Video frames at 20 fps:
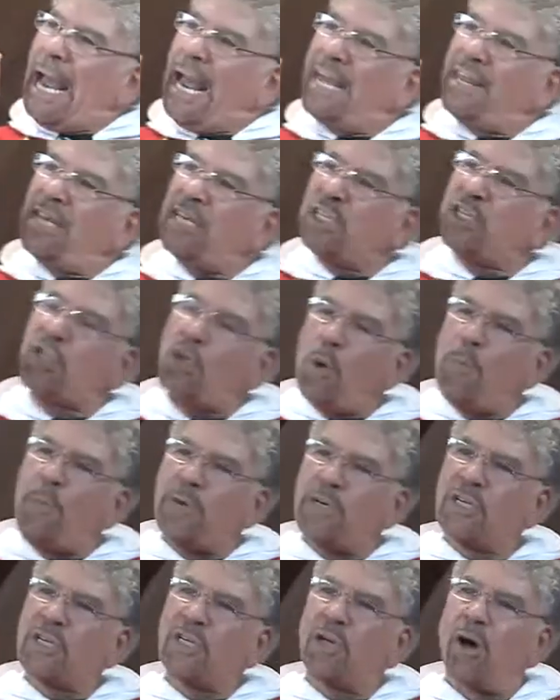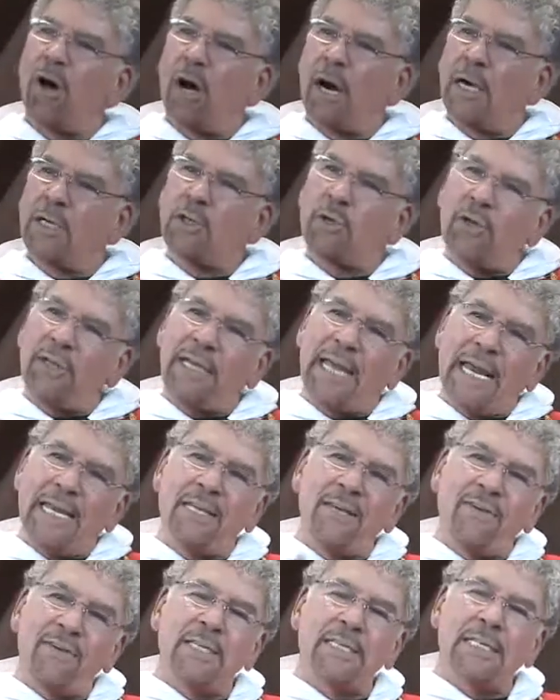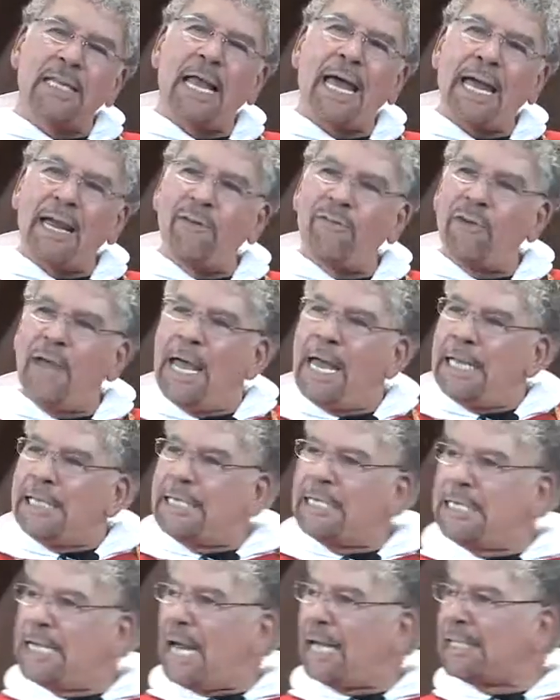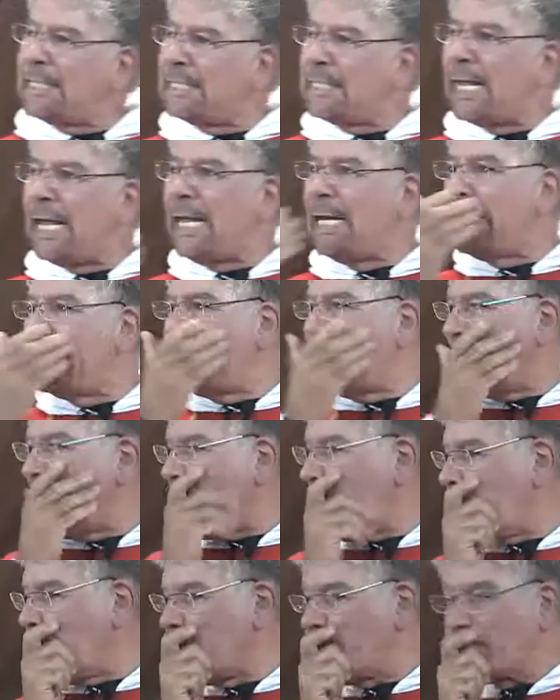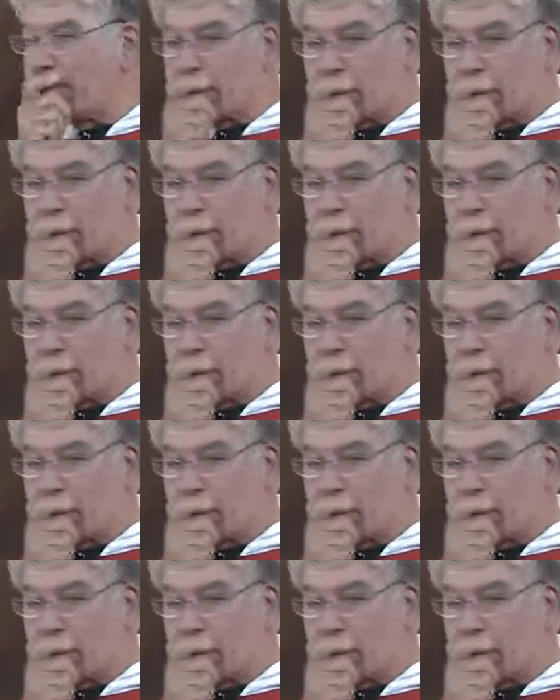And this superstar, toward the end of his life, did not say, you know,